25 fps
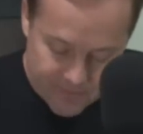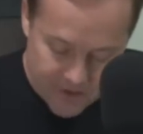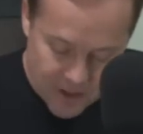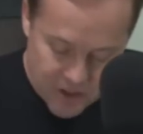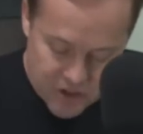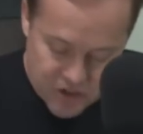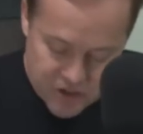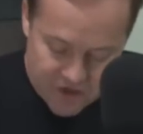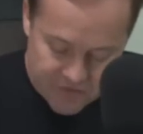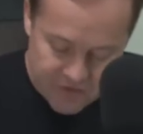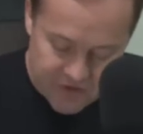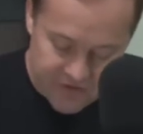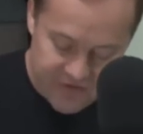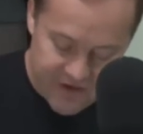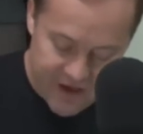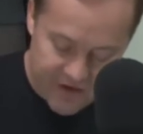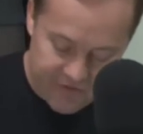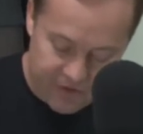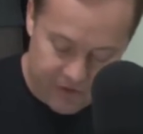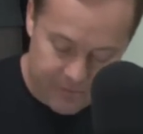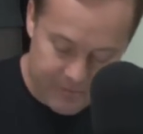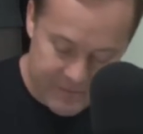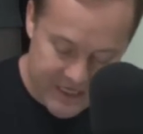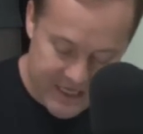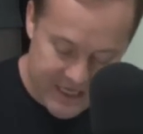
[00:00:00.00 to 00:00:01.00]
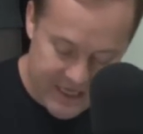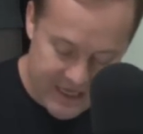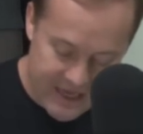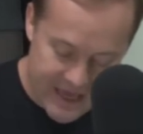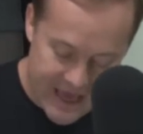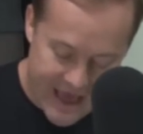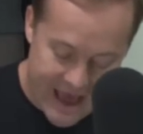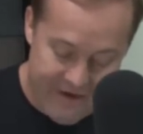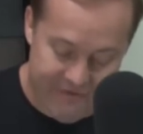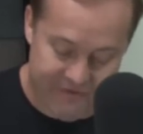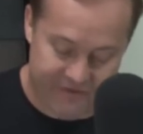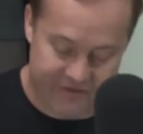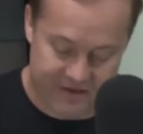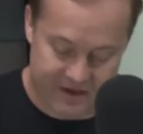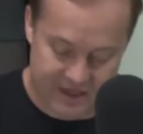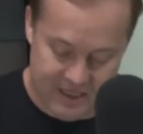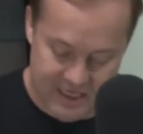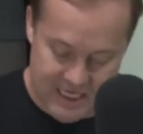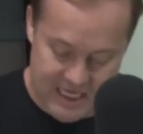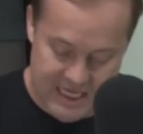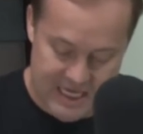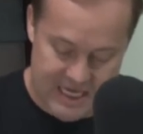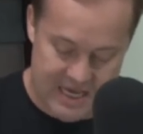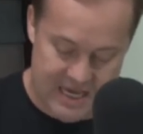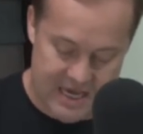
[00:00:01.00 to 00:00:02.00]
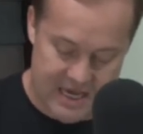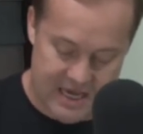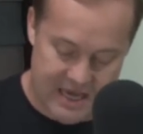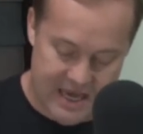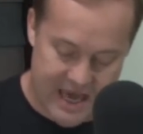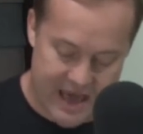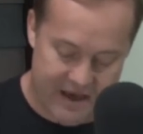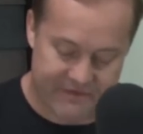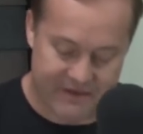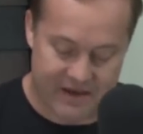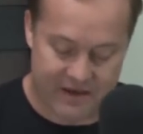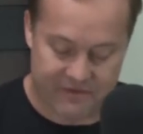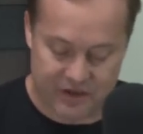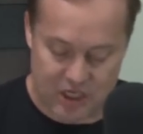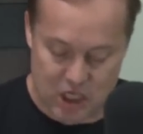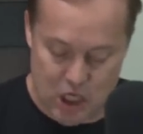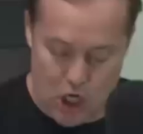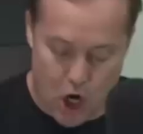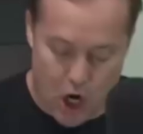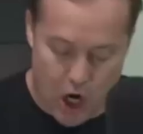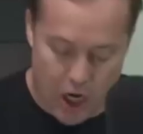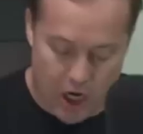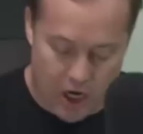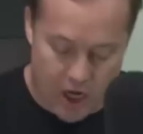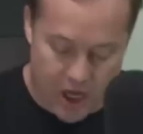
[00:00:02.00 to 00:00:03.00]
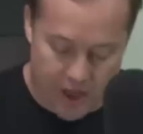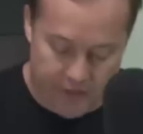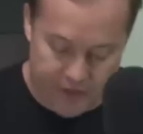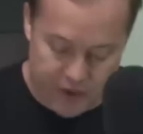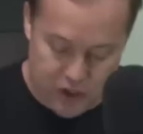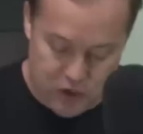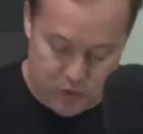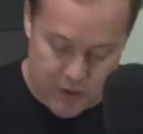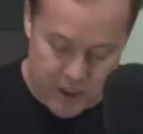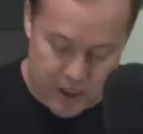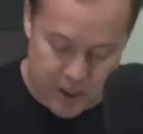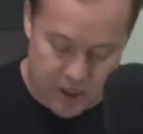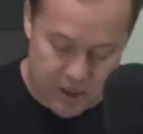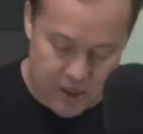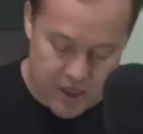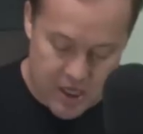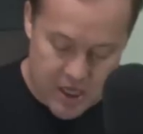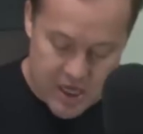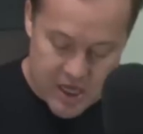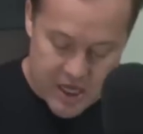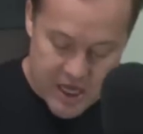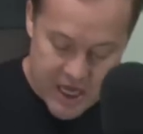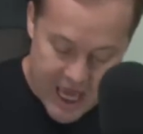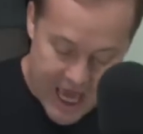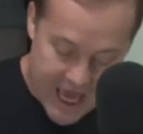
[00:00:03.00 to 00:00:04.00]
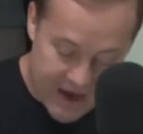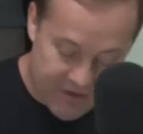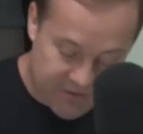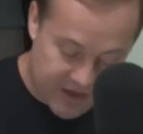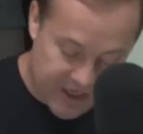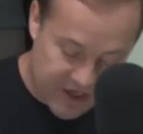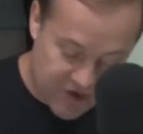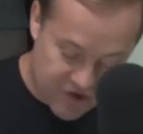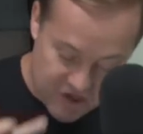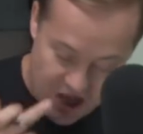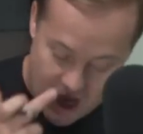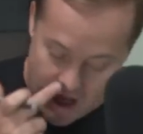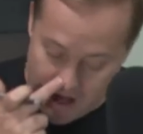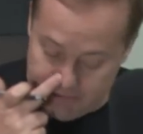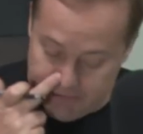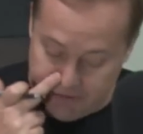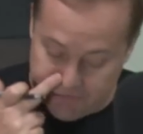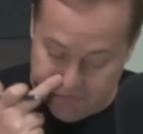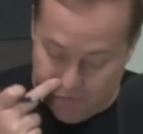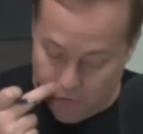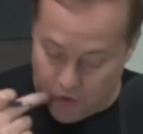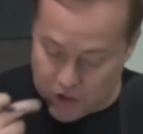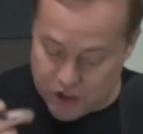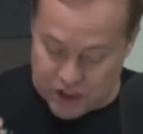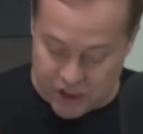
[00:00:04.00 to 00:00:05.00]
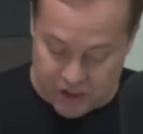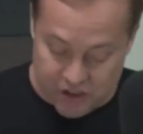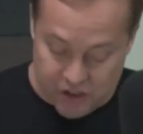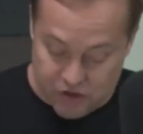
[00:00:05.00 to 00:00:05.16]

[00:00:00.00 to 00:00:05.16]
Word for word: Jeffrey Pfeffer, P F E F F E R, on the Twitter, and read his column in Fortune.